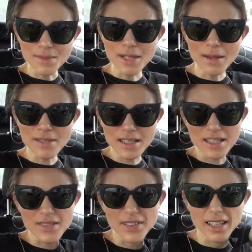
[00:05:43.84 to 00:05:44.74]
Sometimes I
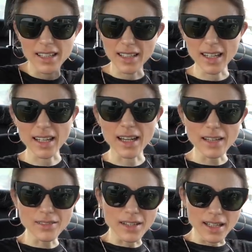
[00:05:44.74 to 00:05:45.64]
just find that I
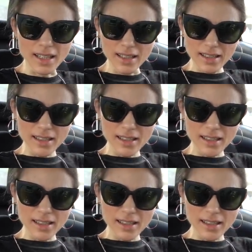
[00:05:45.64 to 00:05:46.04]
don't like,